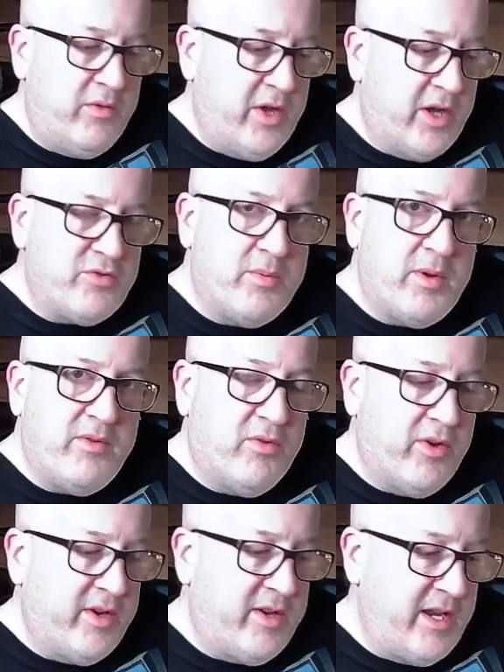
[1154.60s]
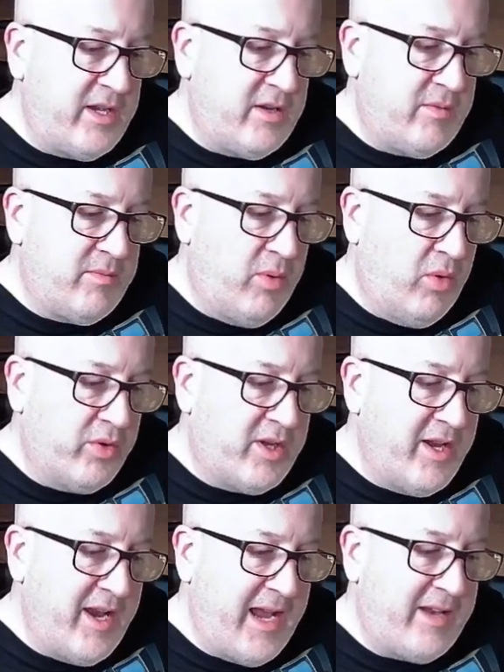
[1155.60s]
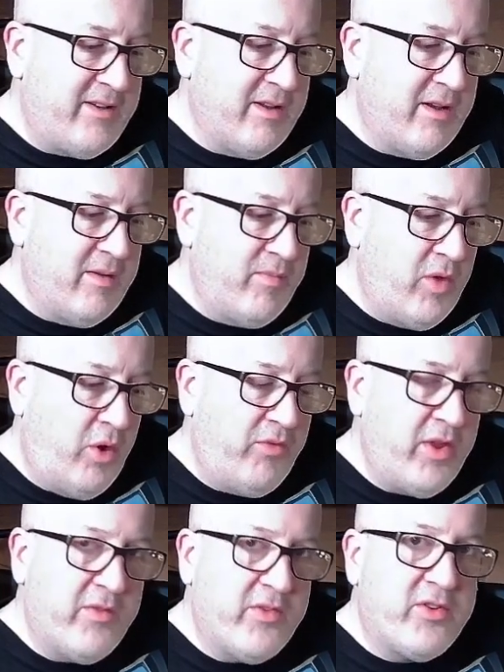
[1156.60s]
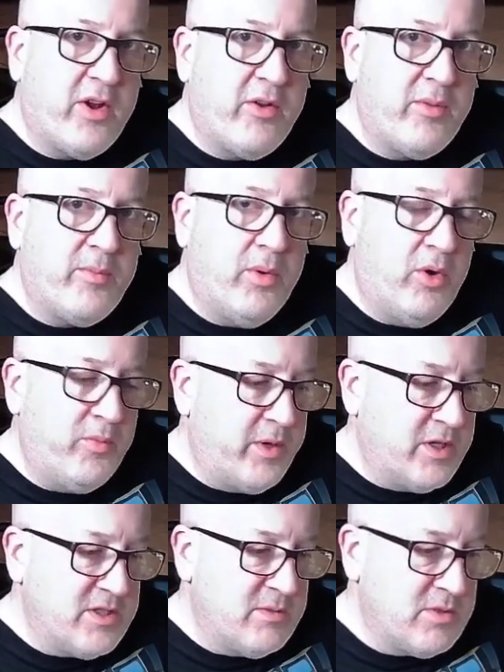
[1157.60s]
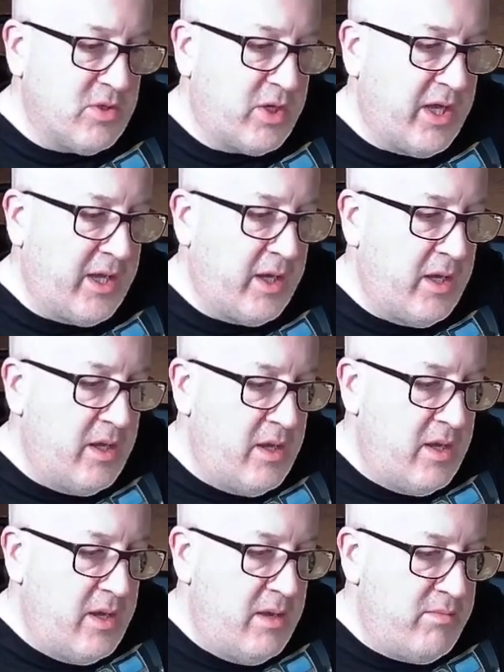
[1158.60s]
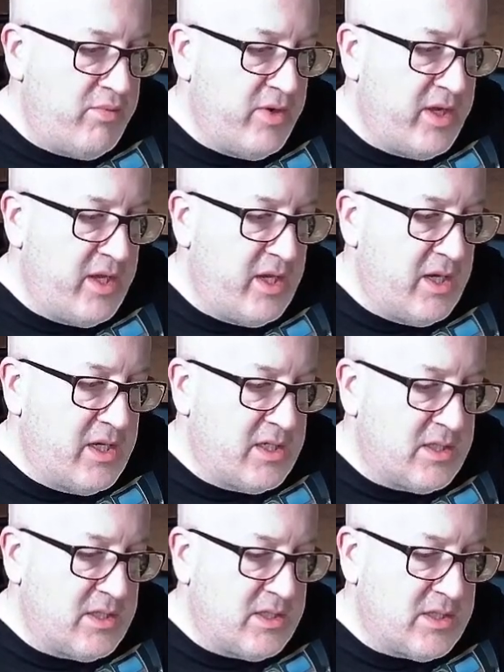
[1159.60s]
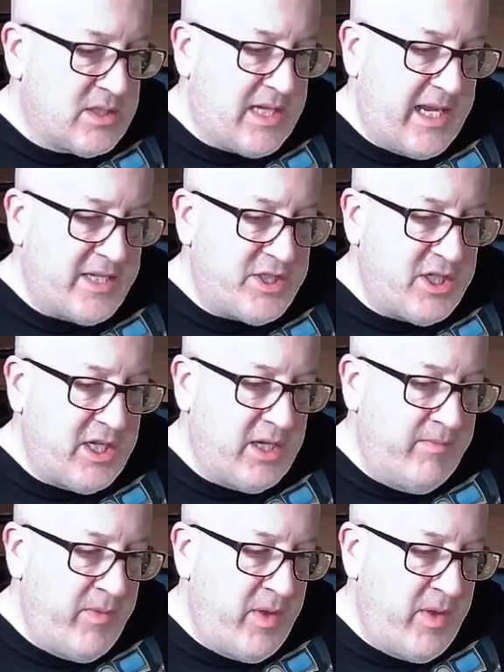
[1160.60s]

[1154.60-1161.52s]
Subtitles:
the IEEE 488 port connector on the underside of the board because it was looking pretty sketchy.